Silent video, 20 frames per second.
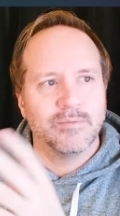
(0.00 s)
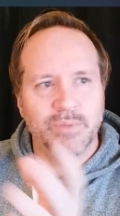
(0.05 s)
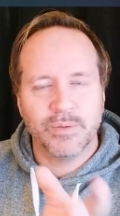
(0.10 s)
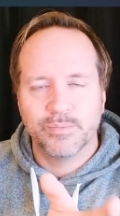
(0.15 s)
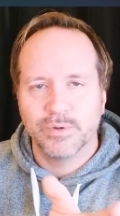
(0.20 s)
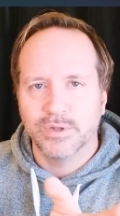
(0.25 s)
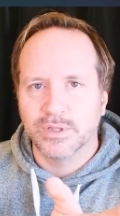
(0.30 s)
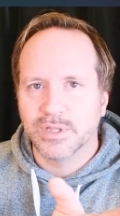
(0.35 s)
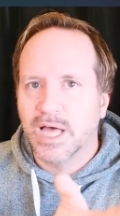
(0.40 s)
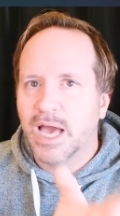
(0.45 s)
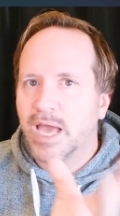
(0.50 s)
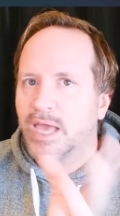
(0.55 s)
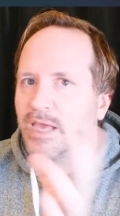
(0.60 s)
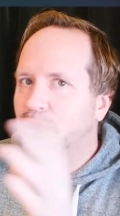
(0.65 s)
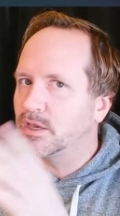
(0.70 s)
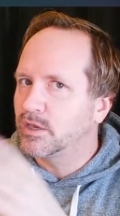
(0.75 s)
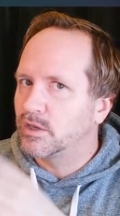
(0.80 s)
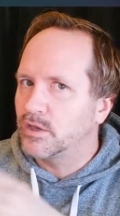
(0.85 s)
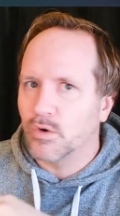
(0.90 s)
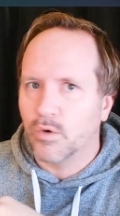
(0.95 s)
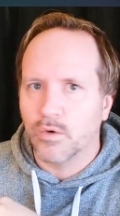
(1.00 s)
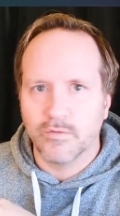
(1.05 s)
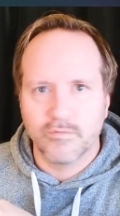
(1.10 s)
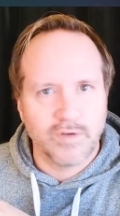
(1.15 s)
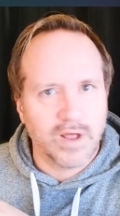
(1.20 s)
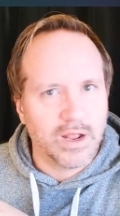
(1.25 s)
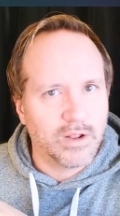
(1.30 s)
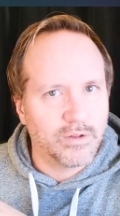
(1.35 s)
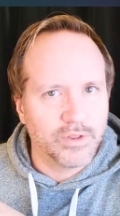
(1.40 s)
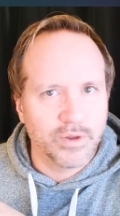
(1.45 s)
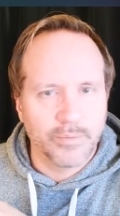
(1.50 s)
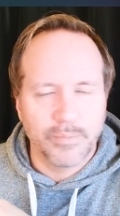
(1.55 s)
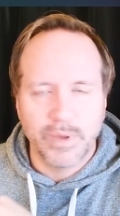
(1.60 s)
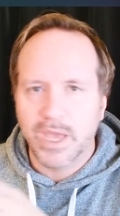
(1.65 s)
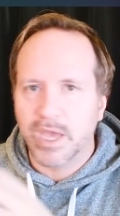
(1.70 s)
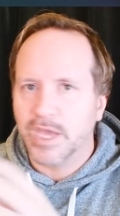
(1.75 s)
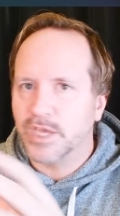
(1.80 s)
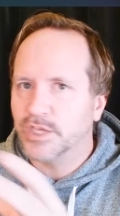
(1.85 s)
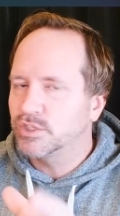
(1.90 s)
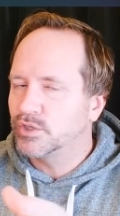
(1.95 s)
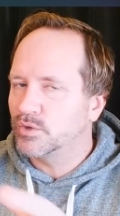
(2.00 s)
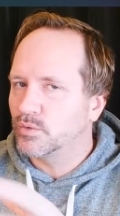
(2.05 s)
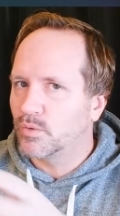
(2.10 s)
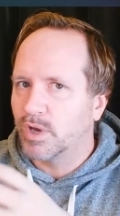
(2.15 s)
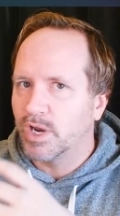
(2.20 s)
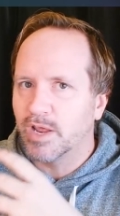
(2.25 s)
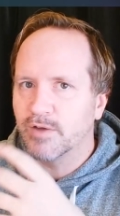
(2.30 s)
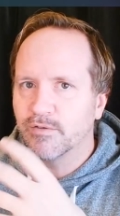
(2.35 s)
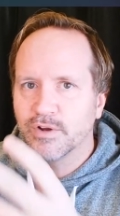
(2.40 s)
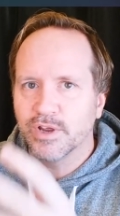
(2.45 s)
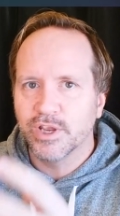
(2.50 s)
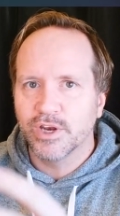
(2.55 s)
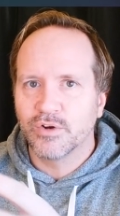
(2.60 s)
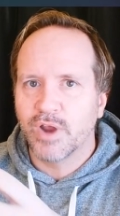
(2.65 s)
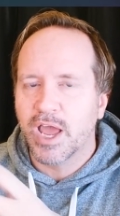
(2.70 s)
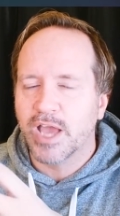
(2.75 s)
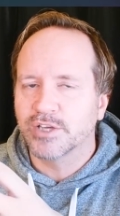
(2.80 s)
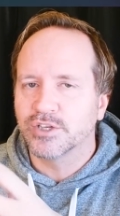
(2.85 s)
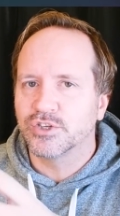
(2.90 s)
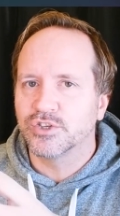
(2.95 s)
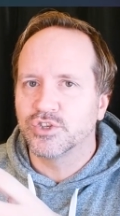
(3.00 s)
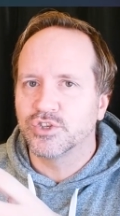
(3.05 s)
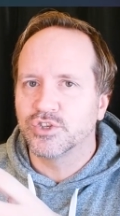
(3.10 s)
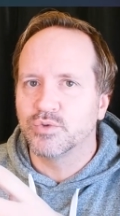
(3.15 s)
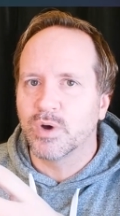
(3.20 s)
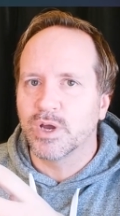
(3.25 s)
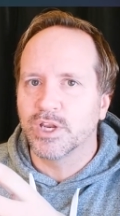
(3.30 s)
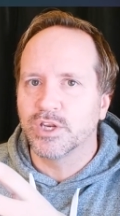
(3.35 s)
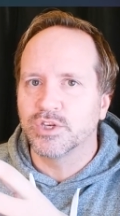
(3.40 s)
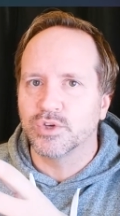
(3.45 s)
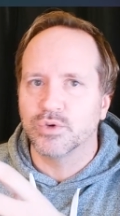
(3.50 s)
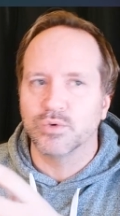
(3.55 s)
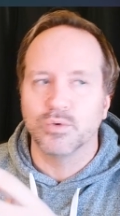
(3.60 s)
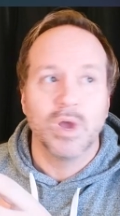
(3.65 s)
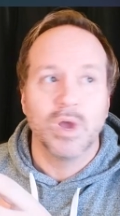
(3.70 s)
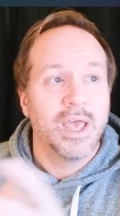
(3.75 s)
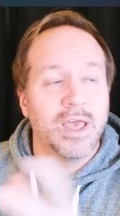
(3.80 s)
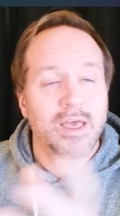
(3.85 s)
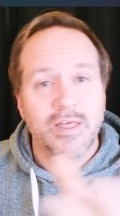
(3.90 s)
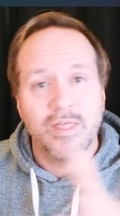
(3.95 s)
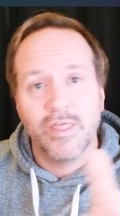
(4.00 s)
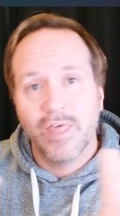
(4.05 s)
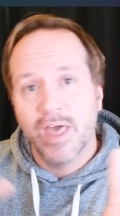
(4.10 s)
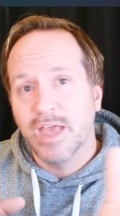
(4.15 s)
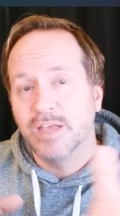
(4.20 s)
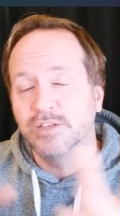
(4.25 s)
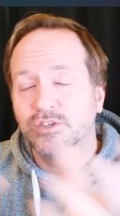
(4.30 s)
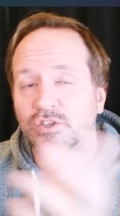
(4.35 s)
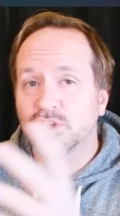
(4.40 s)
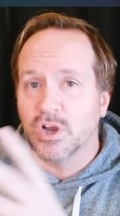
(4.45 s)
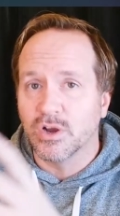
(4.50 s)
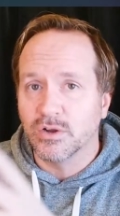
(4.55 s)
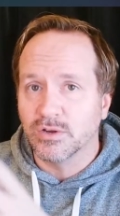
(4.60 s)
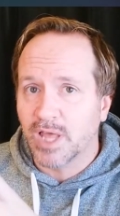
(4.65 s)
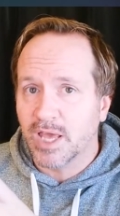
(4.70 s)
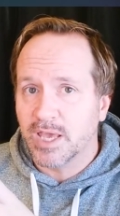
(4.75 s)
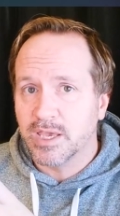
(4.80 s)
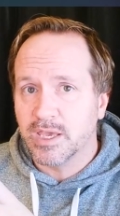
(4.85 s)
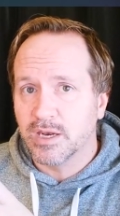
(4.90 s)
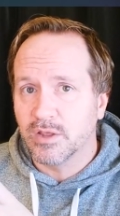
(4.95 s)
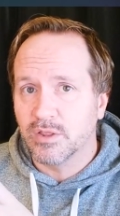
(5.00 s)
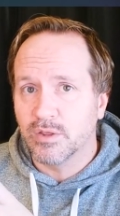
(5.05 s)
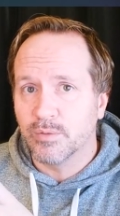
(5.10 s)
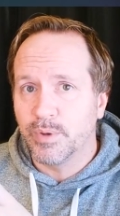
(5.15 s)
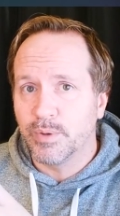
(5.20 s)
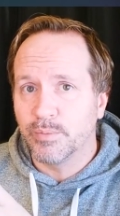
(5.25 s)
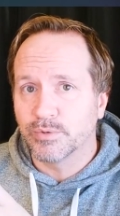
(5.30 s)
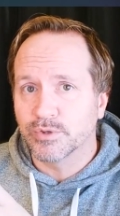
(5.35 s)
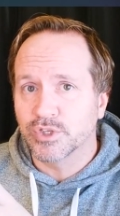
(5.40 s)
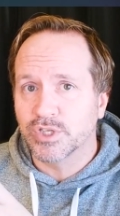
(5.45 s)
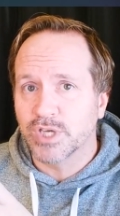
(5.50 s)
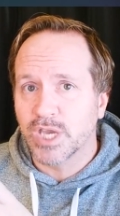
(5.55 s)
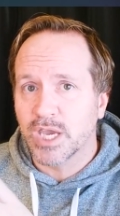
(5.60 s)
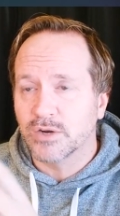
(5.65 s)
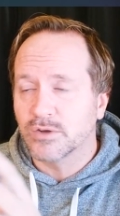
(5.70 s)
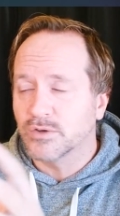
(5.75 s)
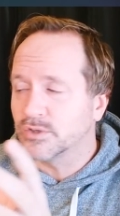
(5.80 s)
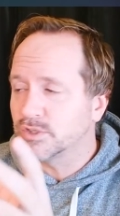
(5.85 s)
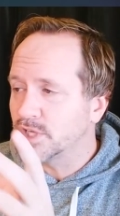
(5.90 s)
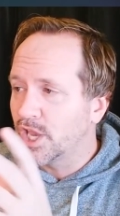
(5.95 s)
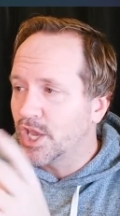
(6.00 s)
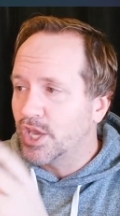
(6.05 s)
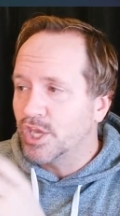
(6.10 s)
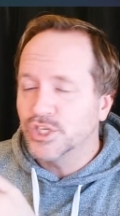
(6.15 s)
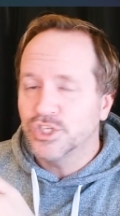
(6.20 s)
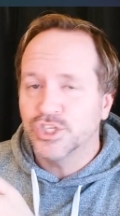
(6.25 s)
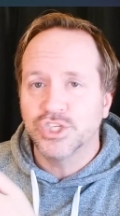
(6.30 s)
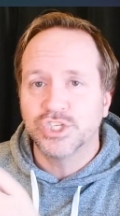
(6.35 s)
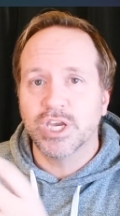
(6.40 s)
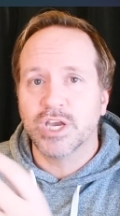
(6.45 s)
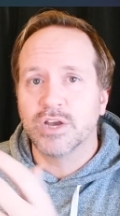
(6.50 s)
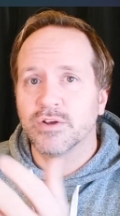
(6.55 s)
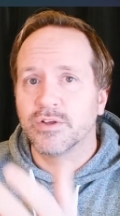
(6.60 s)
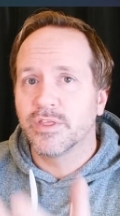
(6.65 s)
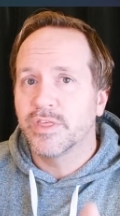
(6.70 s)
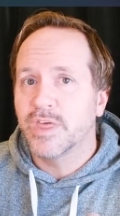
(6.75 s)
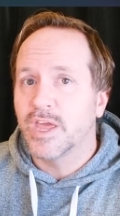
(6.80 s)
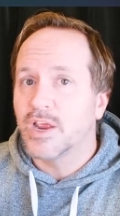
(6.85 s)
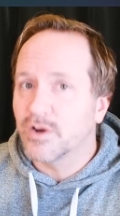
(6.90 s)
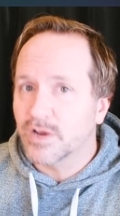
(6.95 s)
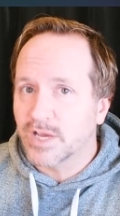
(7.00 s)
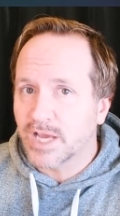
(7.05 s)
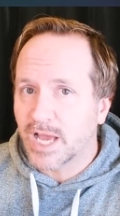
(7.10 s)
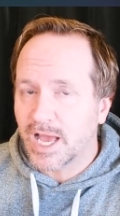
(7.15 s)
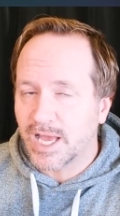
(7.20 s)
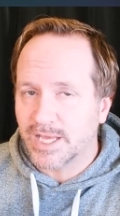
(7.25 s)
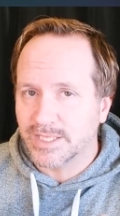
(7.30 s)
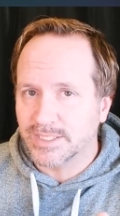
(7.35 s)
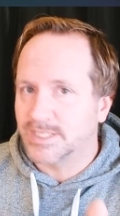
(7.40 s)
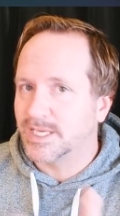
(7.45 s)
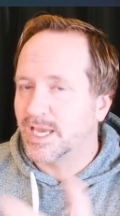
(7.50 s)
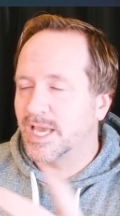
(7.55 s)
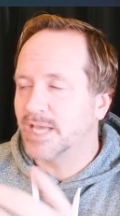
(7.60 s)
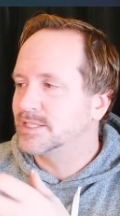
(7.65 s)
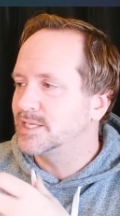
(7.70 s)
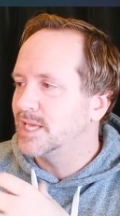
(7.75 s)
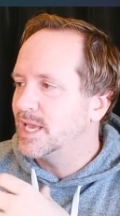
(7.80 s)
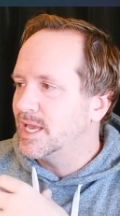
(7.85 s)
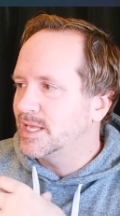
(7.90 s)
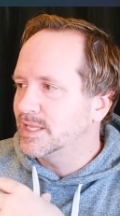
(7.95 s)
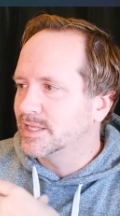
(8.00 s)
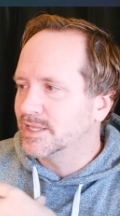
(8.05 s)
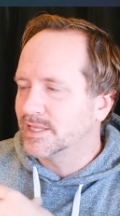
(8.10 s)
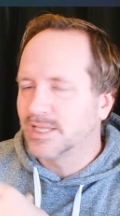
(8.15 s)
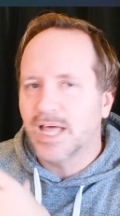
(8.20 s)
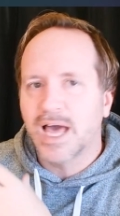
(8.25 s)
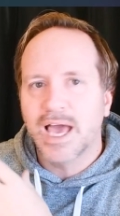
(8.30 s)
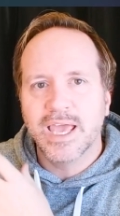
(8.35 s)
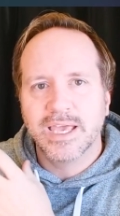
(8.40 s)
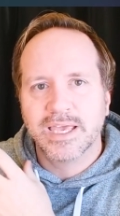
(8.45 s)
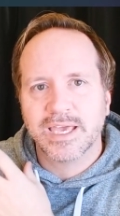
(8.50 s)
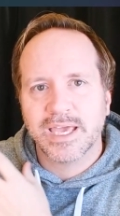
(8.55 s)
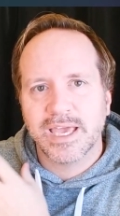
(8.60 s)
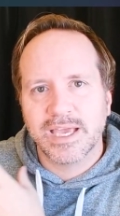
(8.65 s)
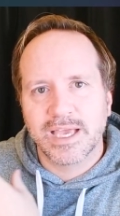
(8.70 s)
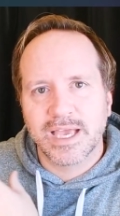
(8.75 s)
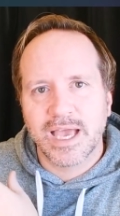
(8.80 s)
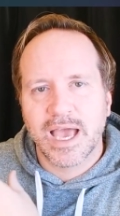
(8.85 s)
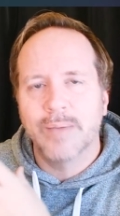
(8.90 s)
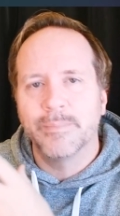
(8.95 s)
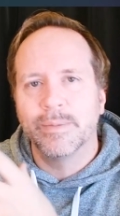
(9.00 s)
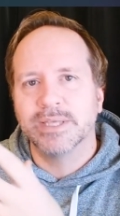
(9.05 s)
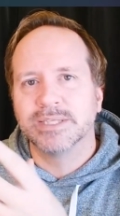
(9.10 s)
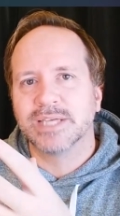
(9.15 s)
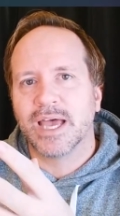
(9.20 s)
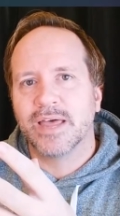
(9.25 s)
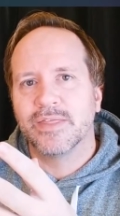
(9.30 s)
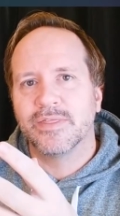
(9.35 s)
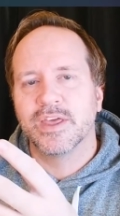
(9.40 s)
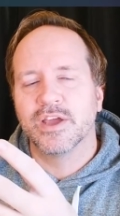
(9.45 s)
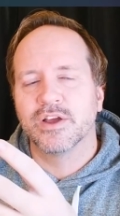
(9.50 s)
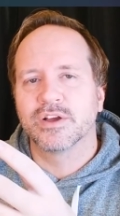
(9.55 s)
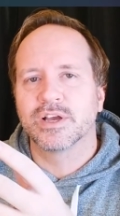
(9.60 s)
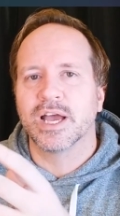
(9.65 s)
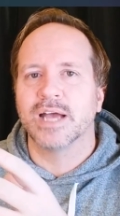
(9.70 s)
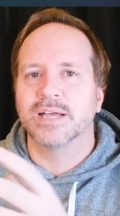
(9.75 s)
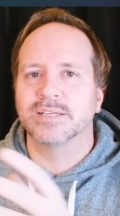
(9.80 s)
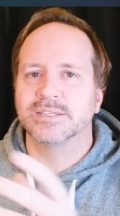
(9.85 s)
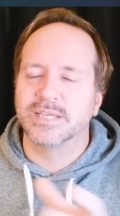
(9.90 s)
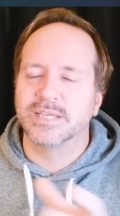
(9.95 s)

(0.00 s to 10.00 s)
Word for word: People like, go and follow their page, whatever interactions you want to do. Then start liking other people's channels, share their content like and comment on their